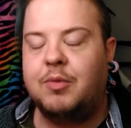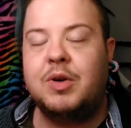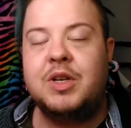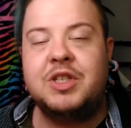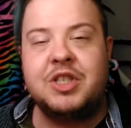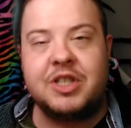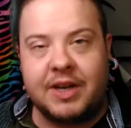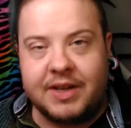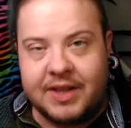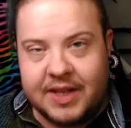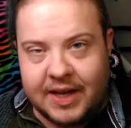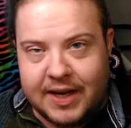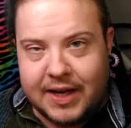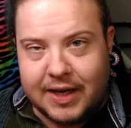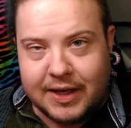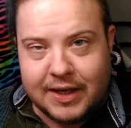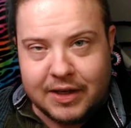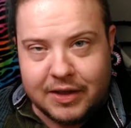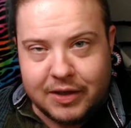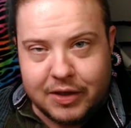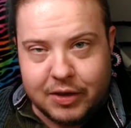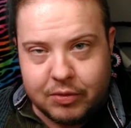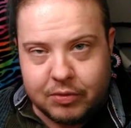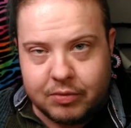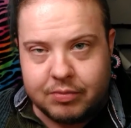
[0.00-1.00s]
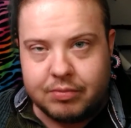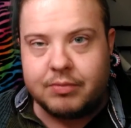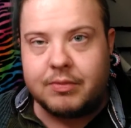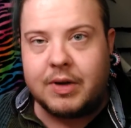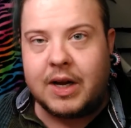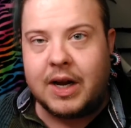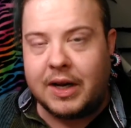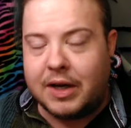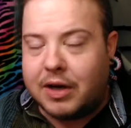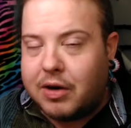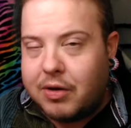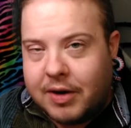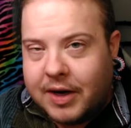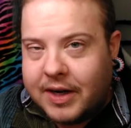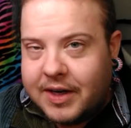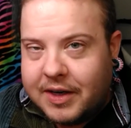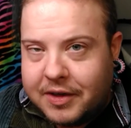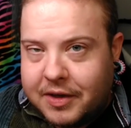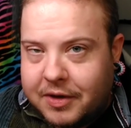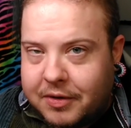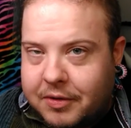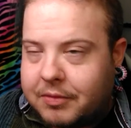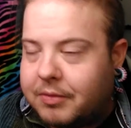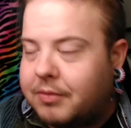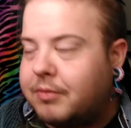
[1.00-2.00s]
which I think I can do. I know I
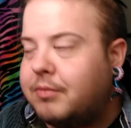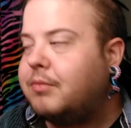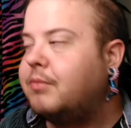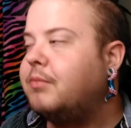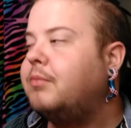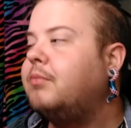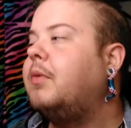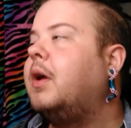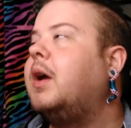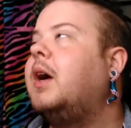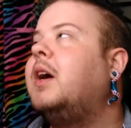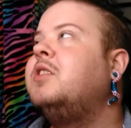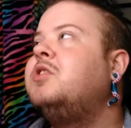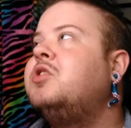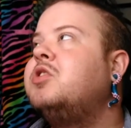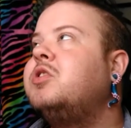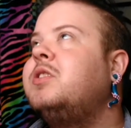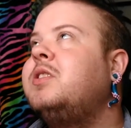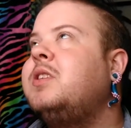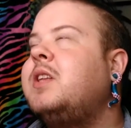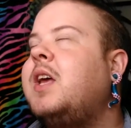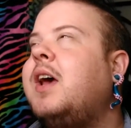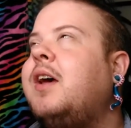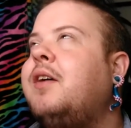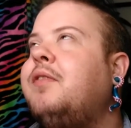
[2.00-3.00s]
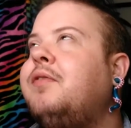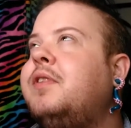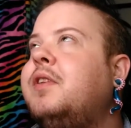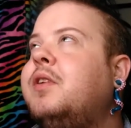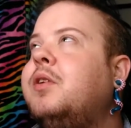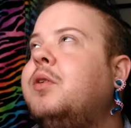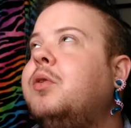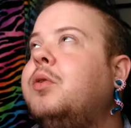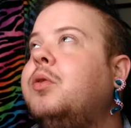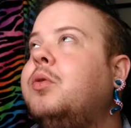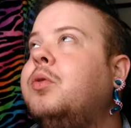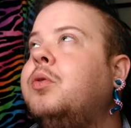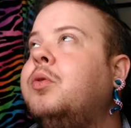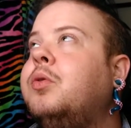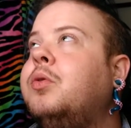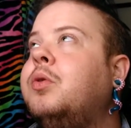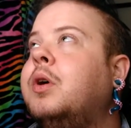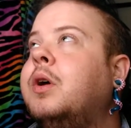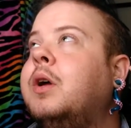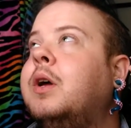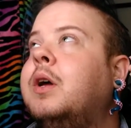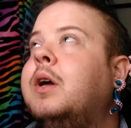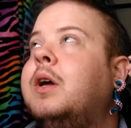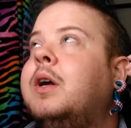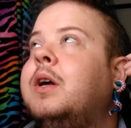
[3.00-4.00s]
can do. I just have to
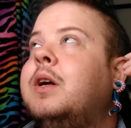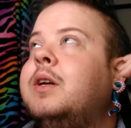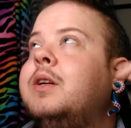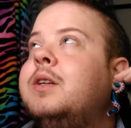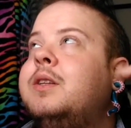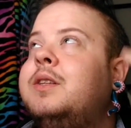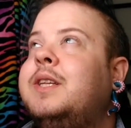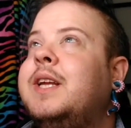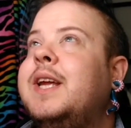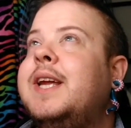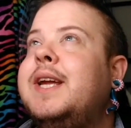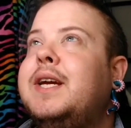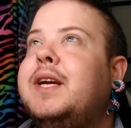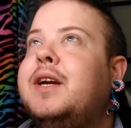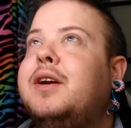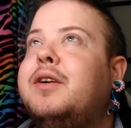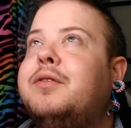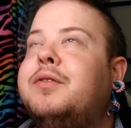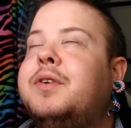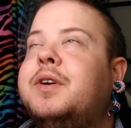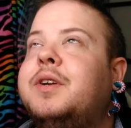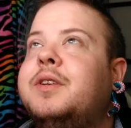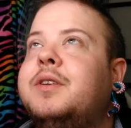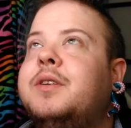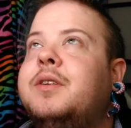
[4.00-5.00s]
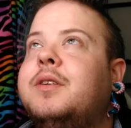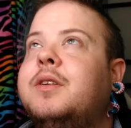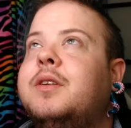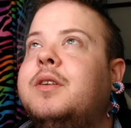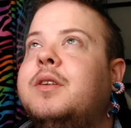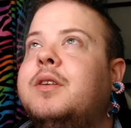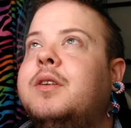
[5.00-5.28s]
think of a